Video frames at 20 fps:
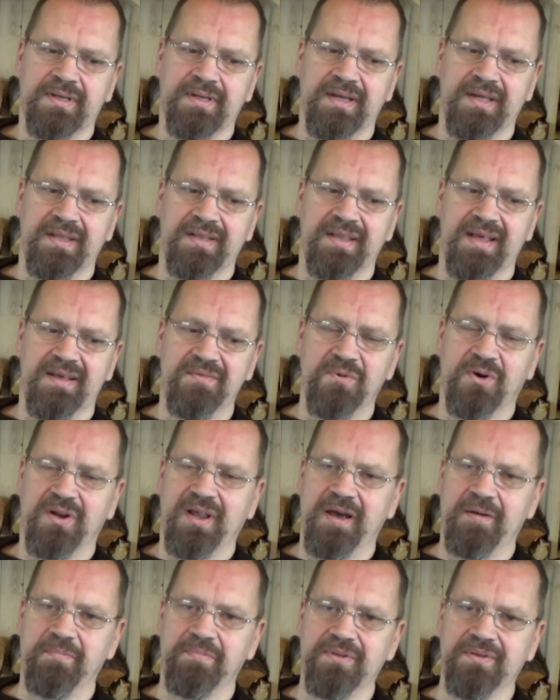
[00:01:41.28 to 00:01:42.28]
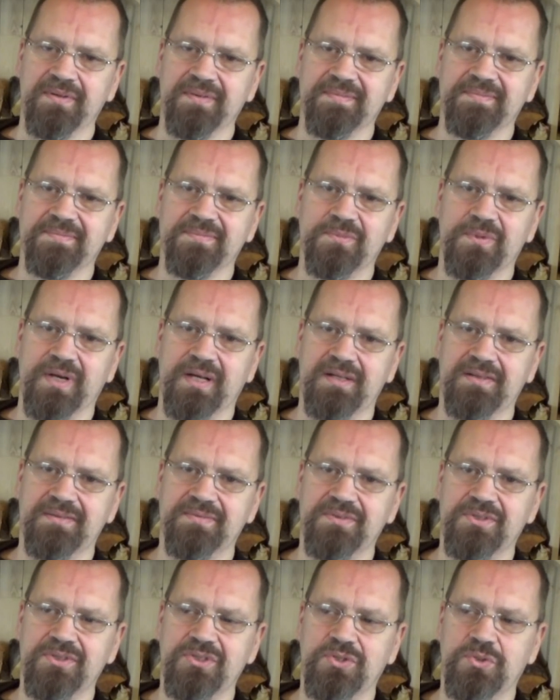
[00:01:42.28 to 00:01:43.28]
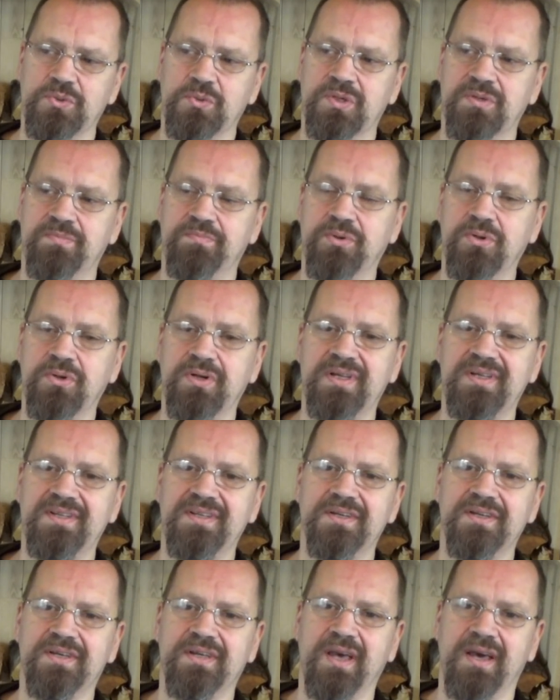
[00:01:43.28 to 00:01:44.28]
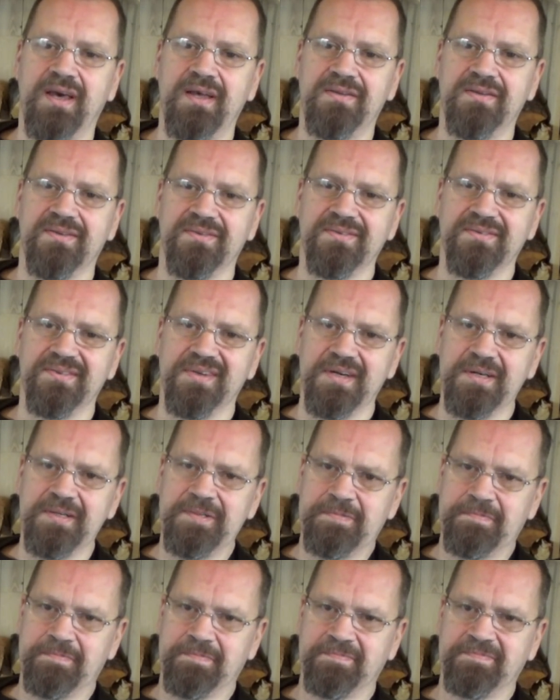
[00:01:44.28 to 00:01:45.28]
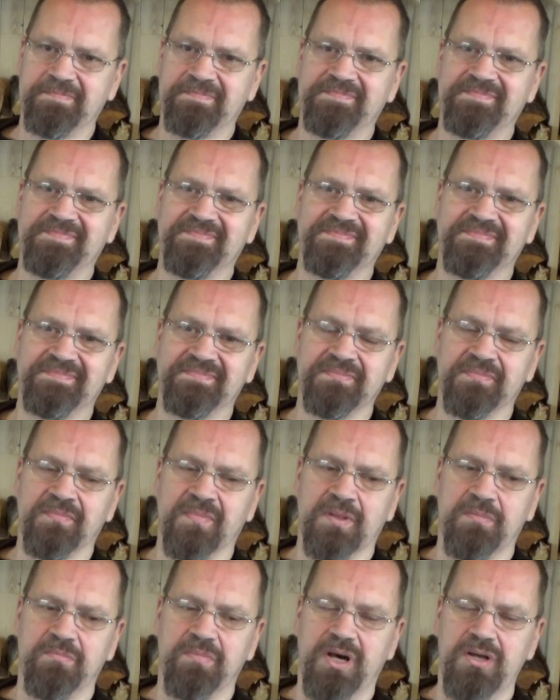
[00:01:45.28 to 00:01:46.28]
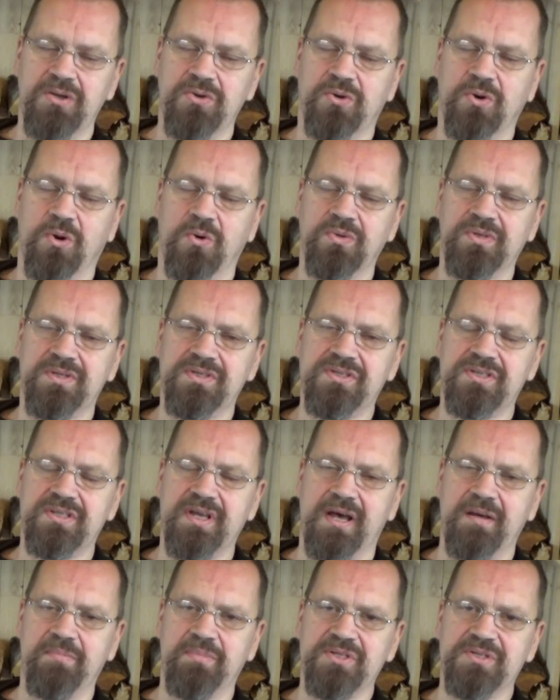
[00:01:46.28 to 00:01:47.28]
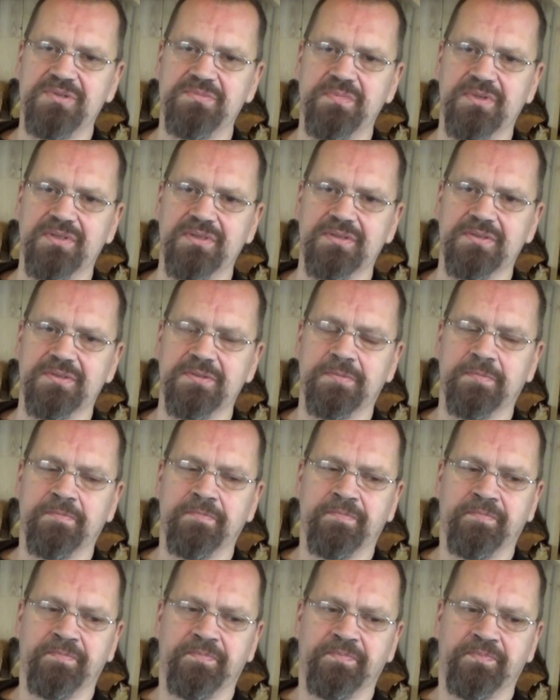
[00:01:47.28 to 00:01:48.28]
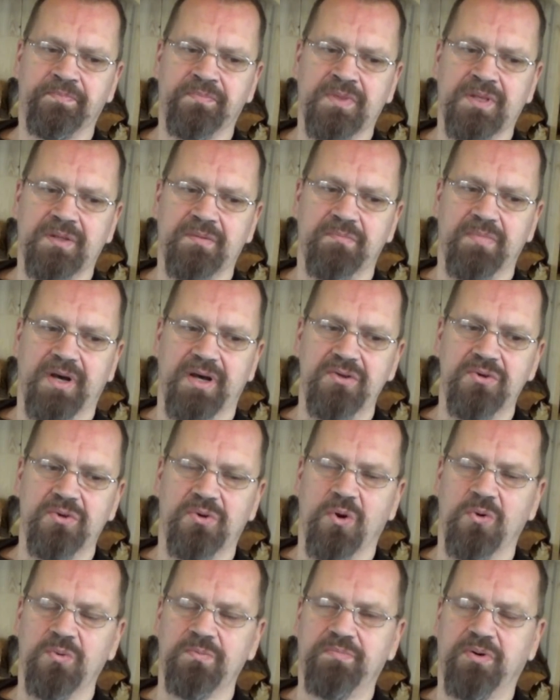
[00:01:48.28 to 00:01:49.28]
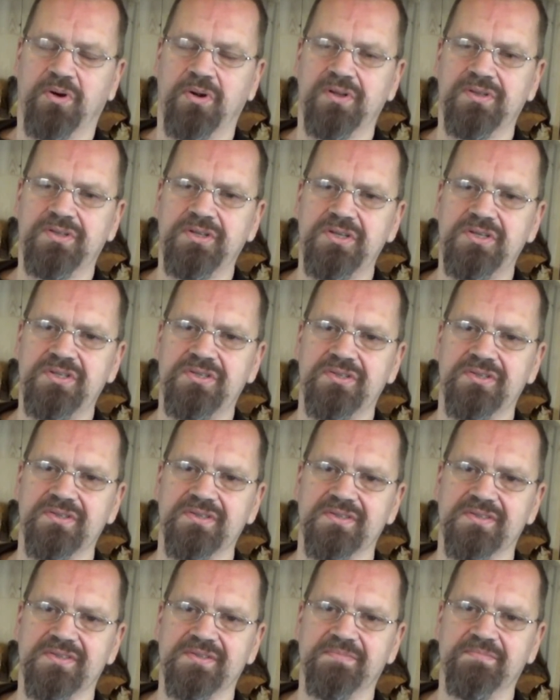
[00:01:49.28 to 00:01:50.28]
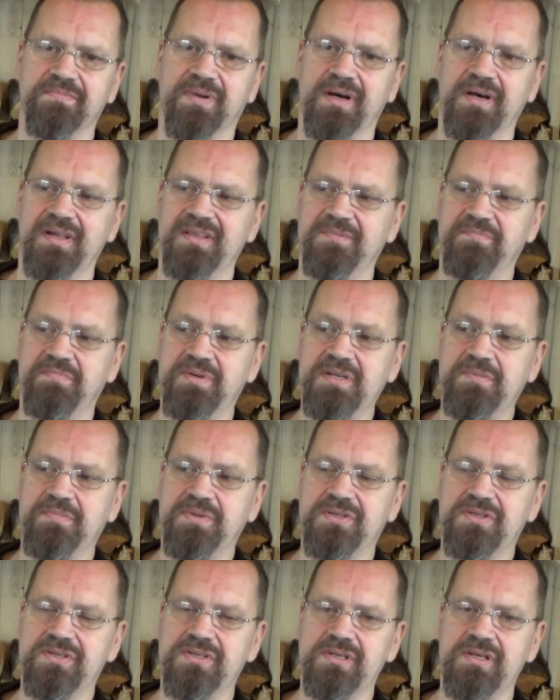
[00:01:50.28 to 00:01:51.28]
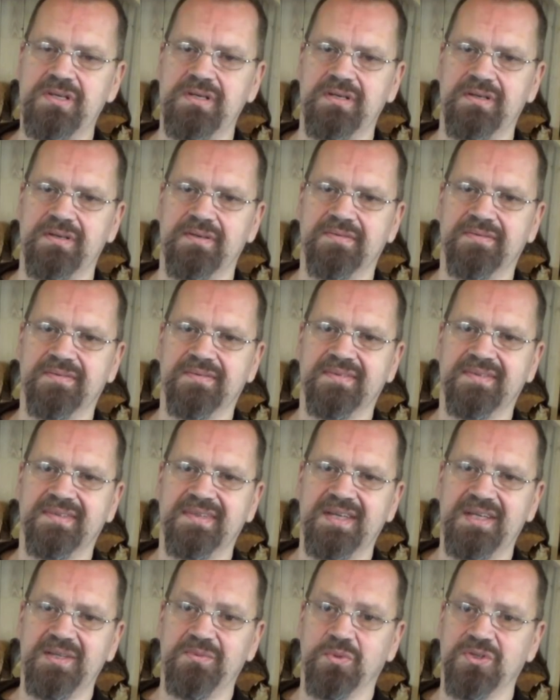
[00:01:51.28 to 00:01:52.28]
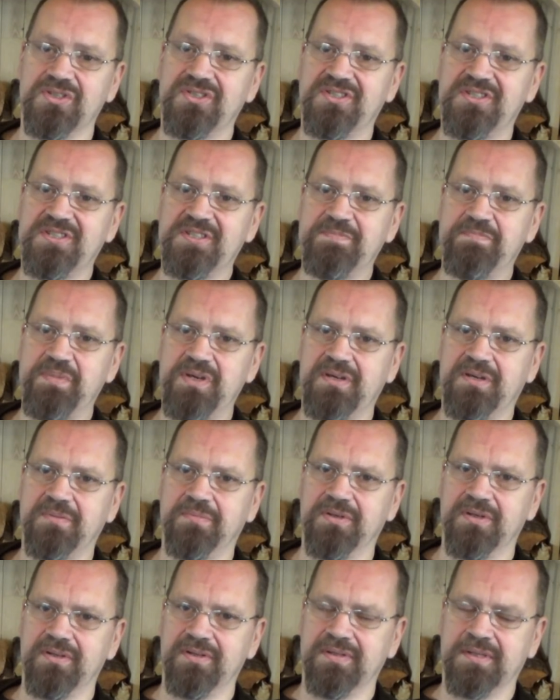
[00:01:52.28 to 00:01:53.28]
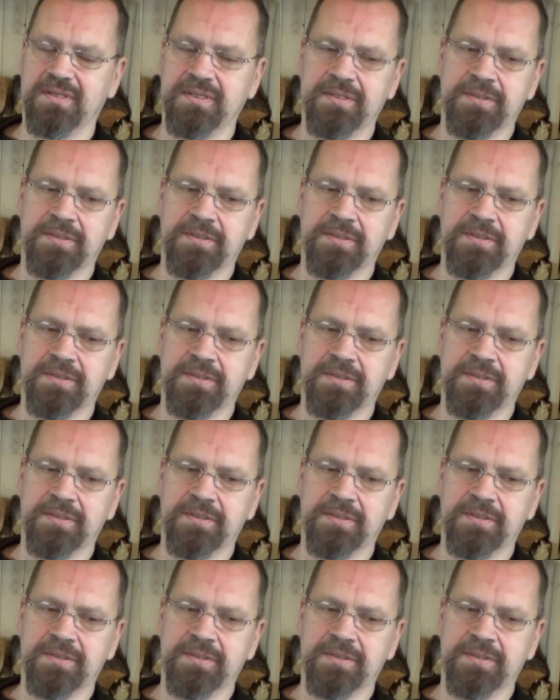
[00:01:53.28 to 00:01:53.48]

And then what happened? Well, you were bullied again, right? By your own establishment, by your own politicians, by the BBC. It was despicable.